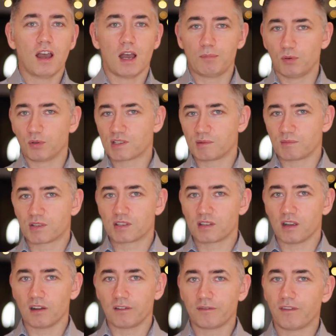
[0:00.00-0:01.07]
I bought some
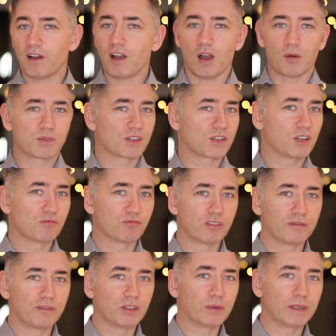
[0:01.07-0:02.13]
stuff, I was going to
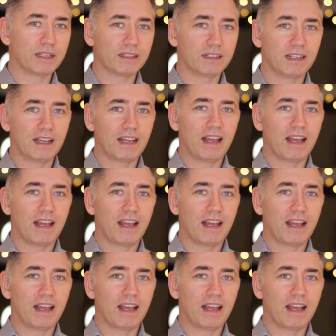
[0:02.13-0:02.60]
review it,